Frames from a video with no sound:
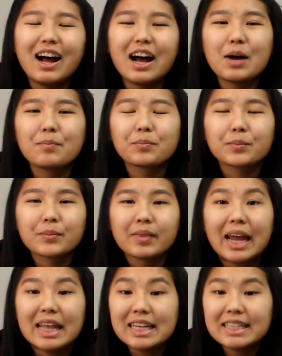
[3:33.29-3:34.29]

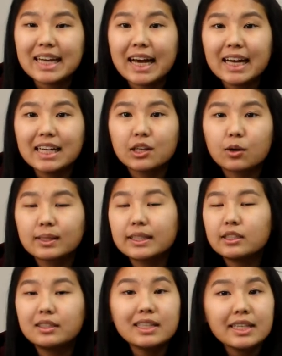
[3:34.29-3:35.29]
And this guide goes
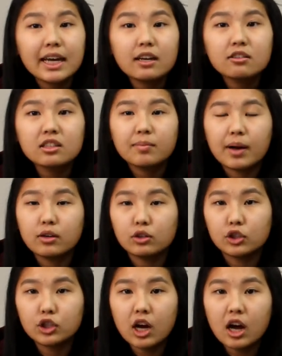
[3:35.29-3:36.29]
into details about your
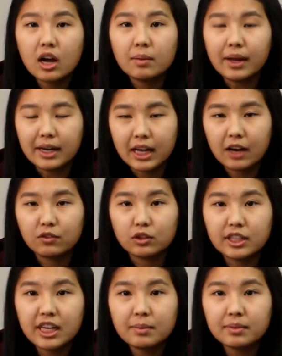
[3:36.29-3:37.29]
job, any helpful
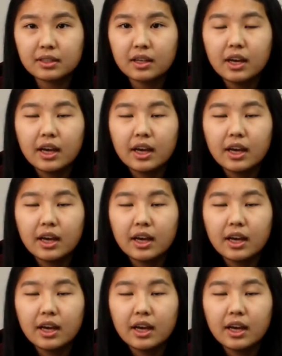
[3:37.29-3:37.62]
tips,